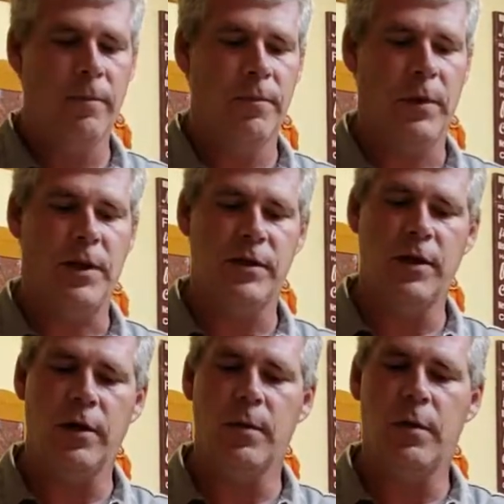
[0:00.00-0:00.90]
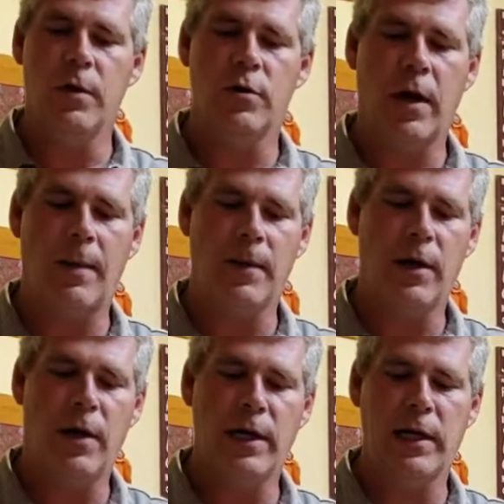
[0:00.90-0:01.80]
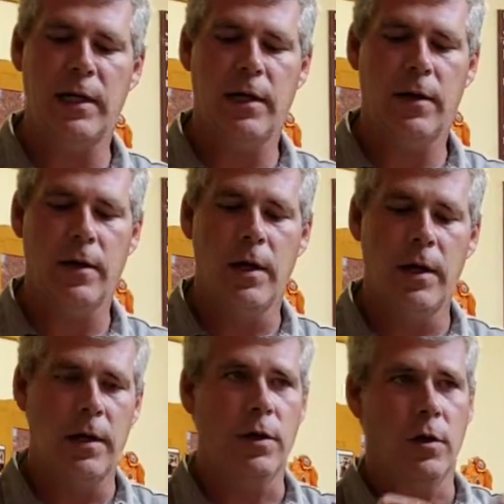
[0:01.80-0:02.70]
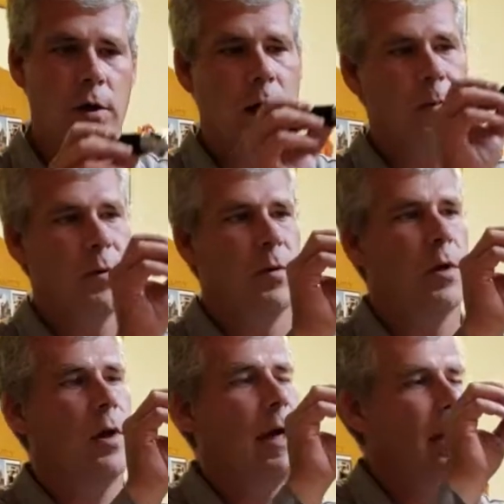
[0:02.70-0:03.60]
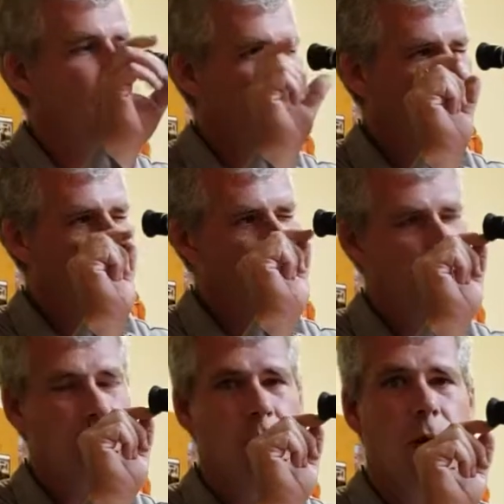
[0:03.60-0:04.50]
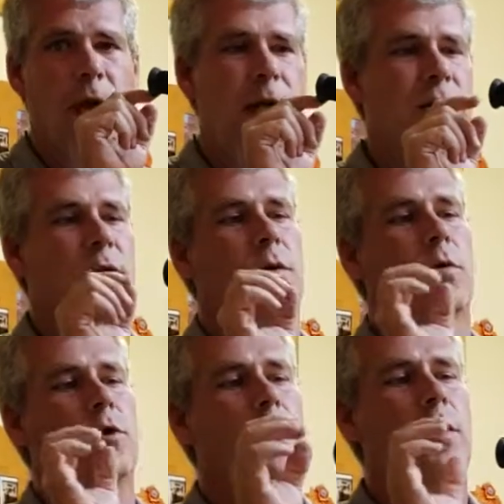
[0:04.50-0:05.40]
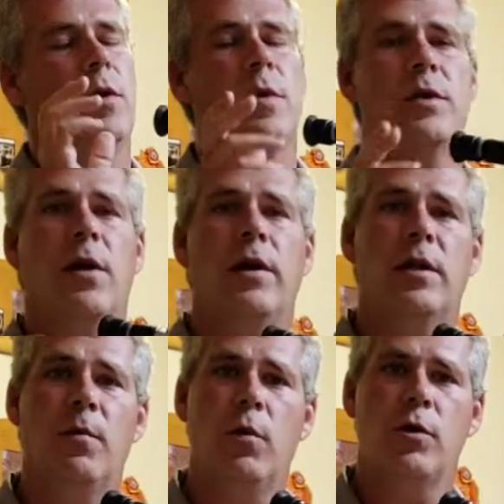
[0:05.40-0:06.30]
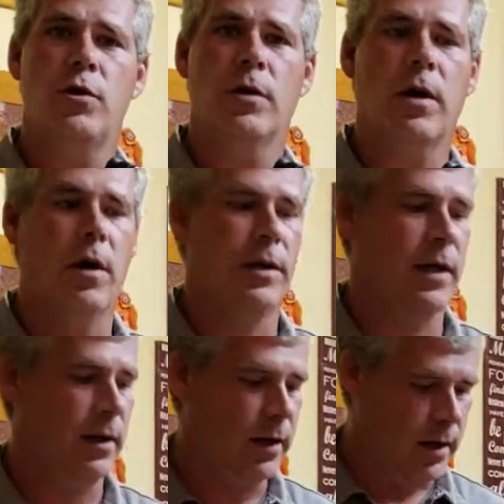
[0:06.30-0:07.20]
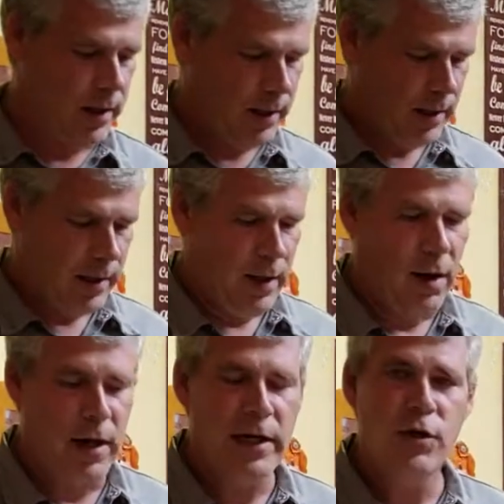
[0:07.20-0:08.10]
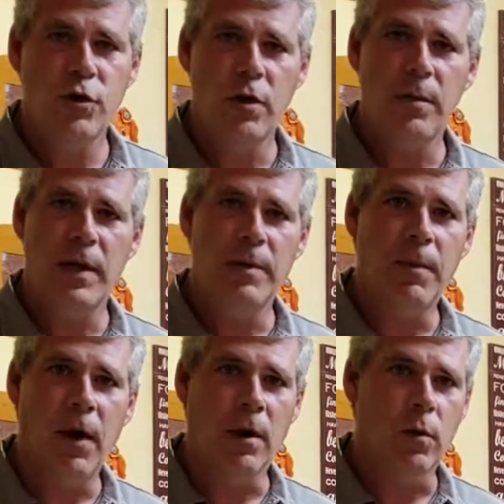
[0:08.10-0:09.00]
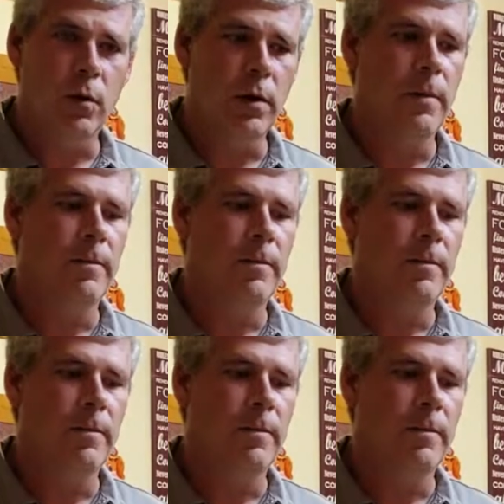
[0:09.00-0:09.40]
But this here, you put a drop of the honey in there, you look up through the light, and you look through this little lens, and it'll show you and tell you the moisture content. Honey should be bottled